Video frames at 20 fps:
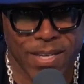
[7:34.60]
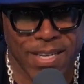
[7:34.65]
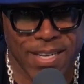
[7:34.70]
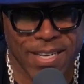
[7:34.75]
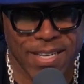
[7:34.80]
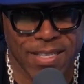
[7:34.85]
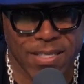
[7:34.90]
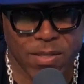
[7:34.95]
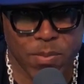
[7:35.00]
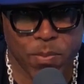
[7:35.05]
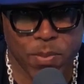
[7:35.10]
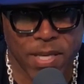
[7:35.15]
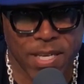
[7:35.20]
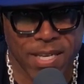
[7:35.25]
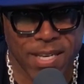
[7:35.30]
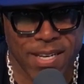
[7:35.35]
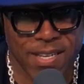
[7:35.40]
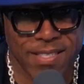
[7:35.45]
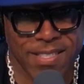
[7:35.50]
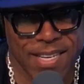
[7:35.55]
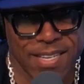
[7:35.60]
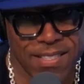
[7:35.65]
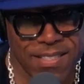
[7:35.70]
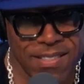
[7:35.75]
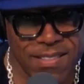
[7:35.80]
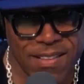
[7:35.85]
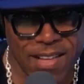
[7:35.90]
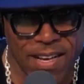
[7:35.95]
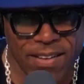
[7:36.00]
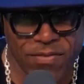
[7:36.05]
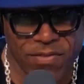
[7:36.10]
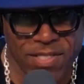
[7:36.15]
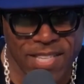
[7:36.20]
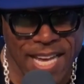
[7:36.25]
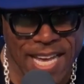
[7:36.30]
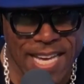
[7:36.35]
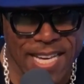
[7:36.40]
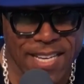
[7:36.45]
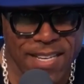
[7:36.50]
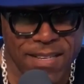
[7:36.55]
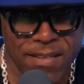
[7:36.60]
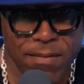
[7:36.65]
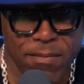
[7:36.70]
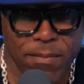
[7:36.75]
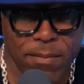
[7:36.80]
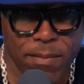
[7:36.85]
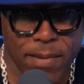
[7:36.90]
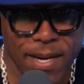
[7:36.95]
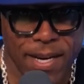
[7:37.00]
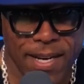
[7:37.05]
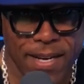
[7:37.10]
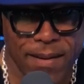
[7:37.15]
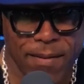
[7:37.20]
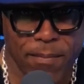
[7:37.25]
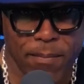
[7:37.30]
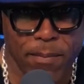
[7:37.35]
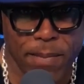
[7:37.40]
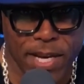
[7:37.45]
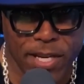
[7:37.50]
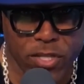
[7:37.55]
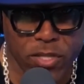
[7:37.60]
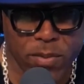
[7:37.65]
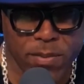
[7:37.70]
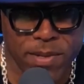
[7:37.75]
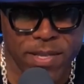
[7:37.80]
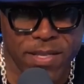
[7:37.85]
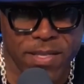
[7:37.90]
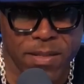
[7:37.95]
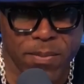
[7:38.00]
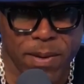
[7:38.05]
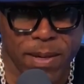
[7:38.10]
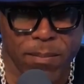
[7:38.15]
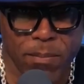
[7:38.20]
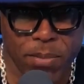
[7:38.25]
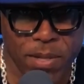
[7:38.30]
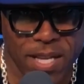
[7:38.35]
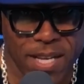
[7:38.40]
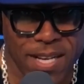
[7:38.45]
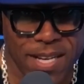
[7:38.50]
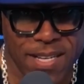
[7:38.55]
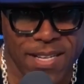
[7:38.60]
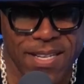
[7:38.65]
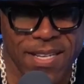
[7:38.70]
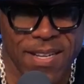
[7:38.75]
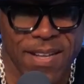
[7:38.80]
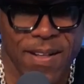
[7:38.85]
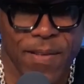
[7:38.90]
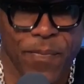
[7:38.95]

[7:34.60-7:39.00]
it's because I've taken my measurements, my blood,